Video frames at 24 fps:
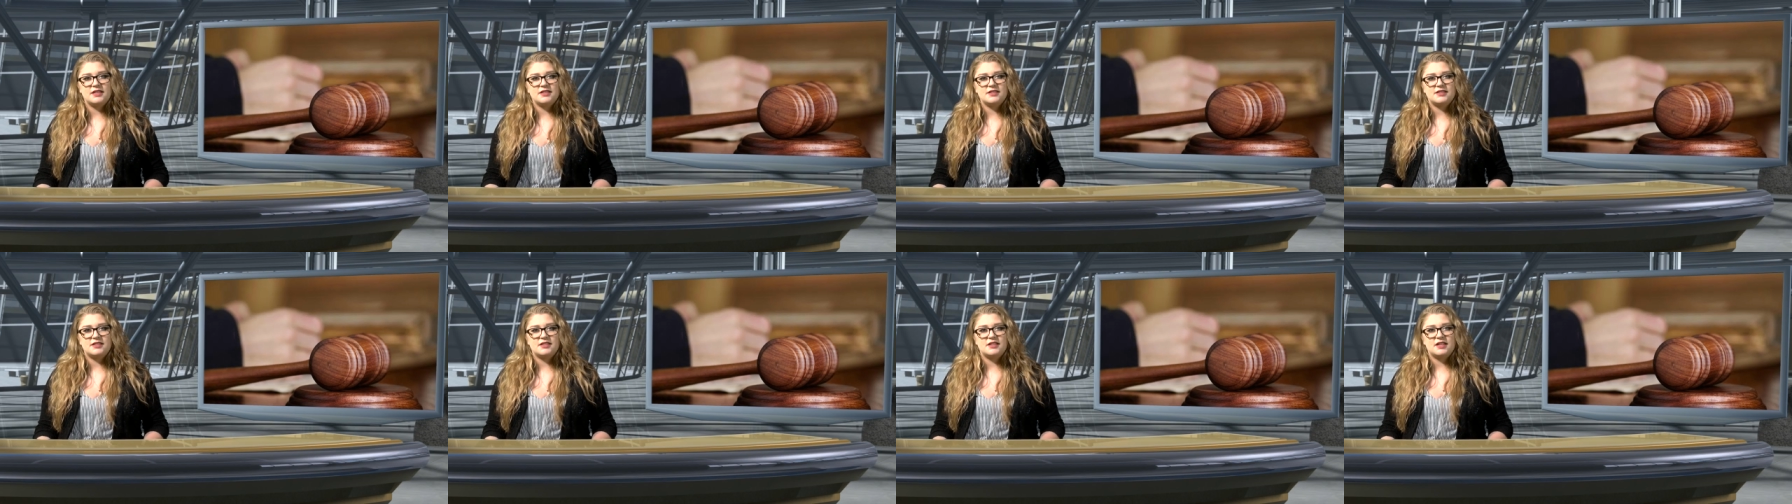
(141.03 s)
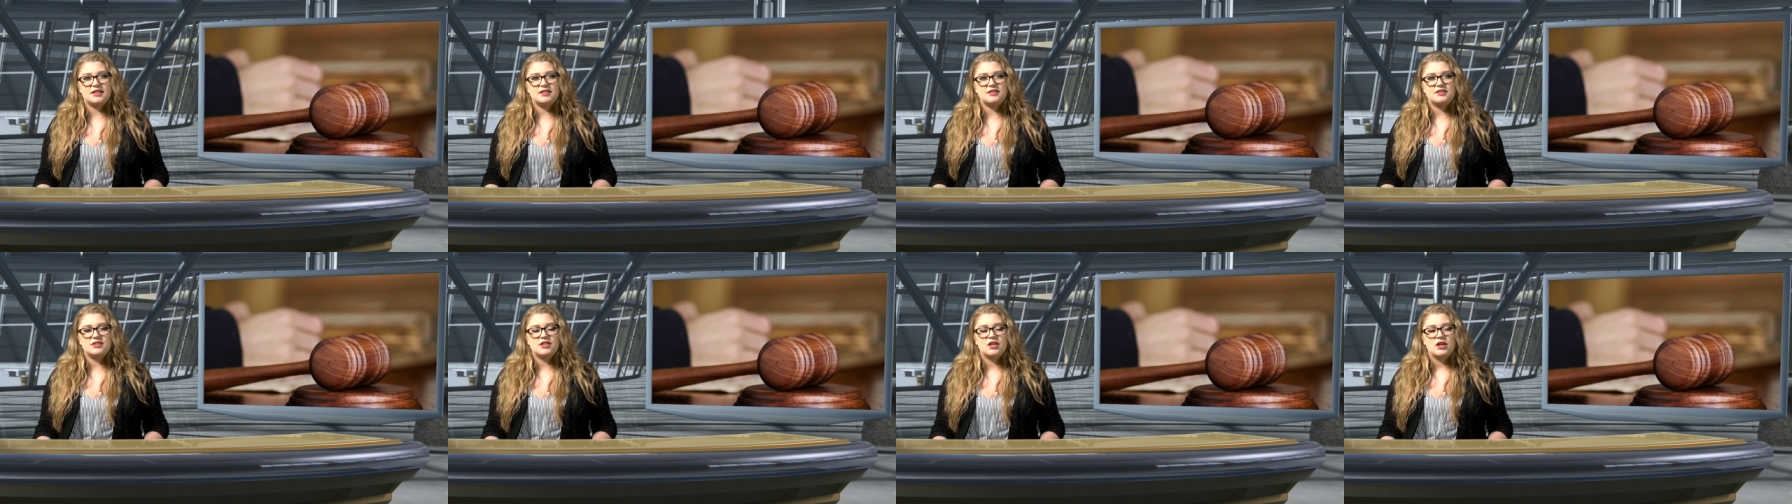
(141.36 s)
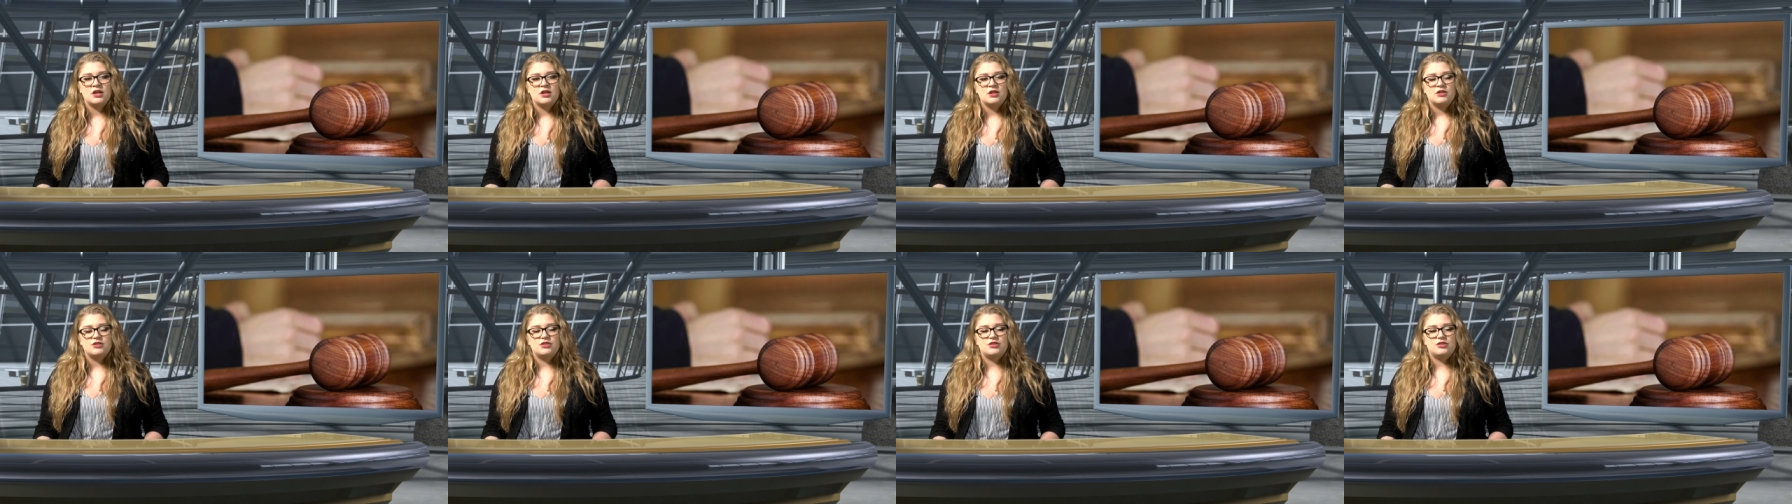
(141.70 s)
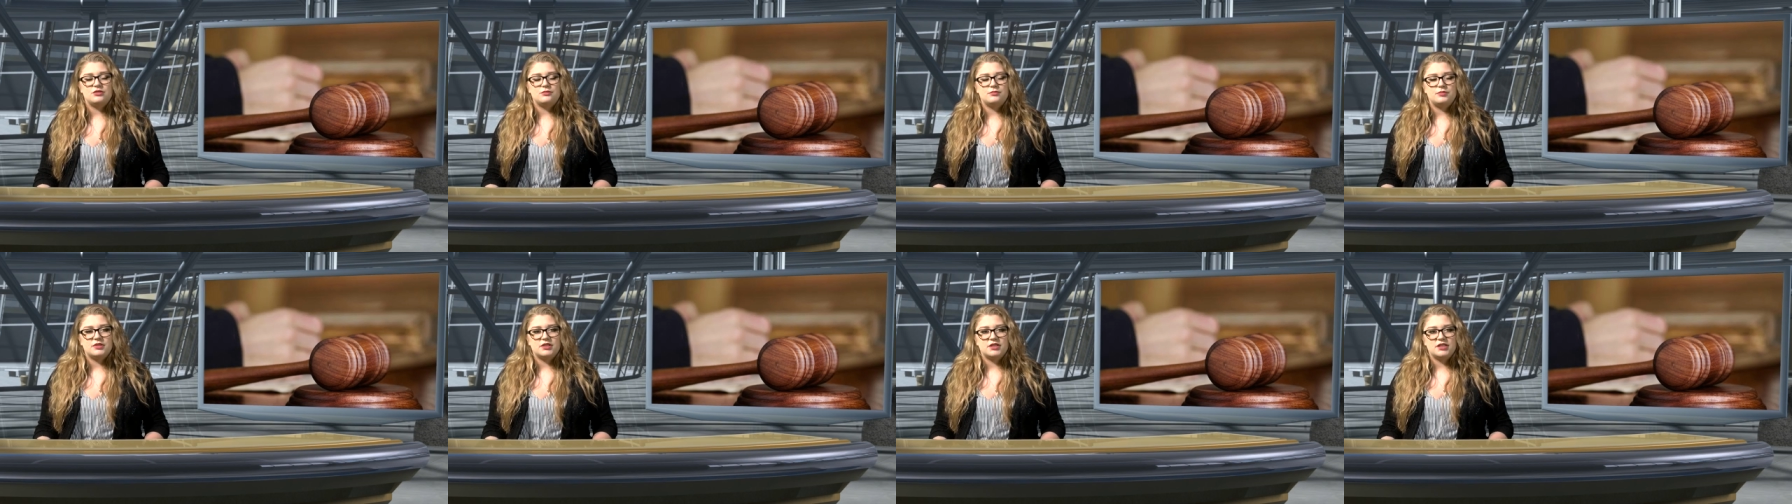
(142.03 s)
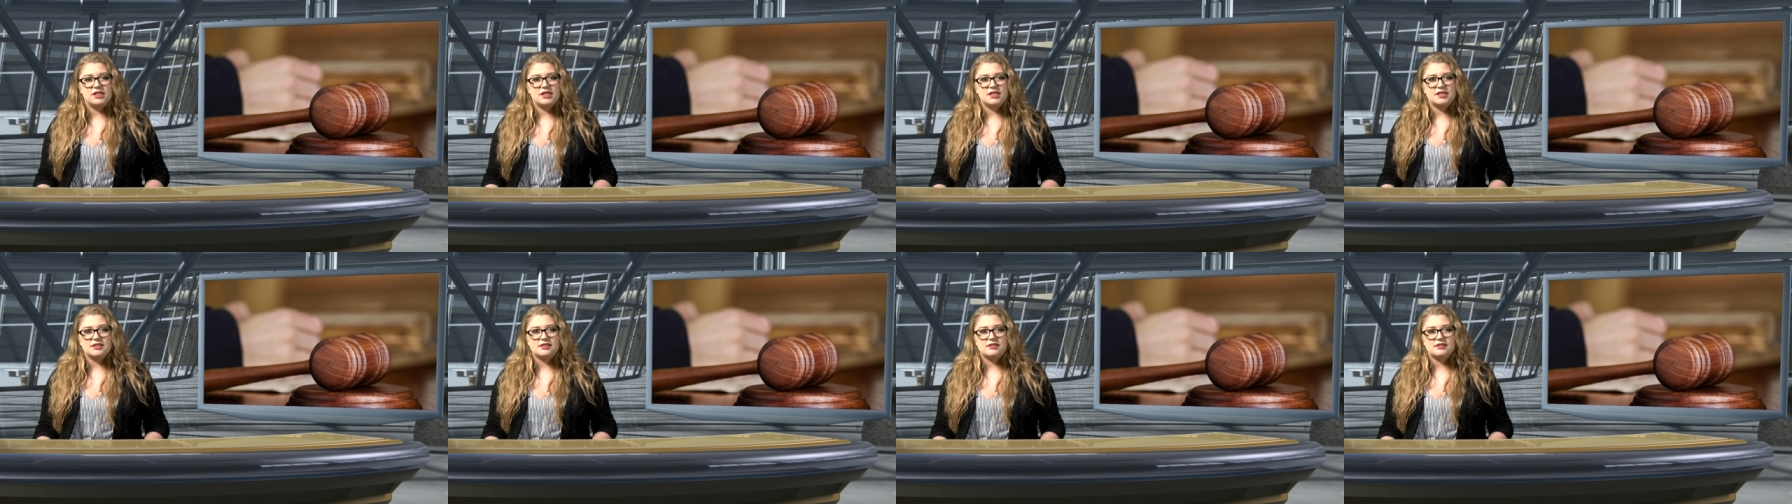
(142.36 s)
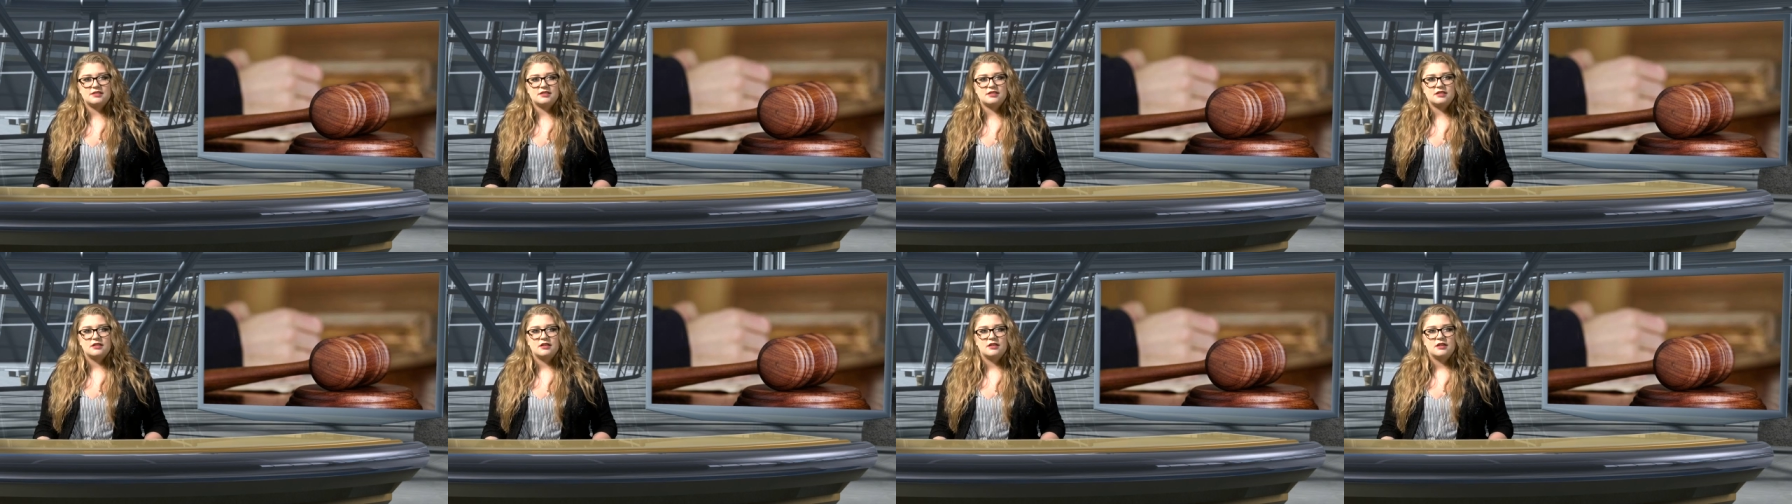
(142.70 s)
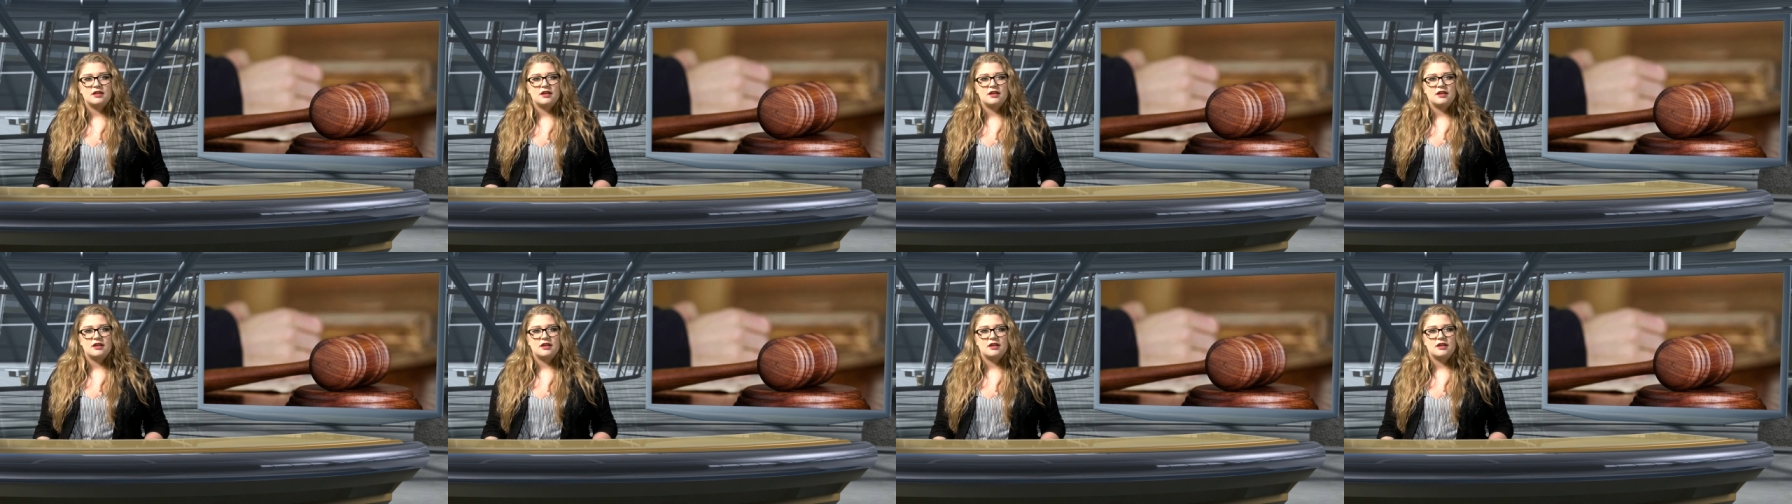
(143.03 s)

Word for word: incidents to police.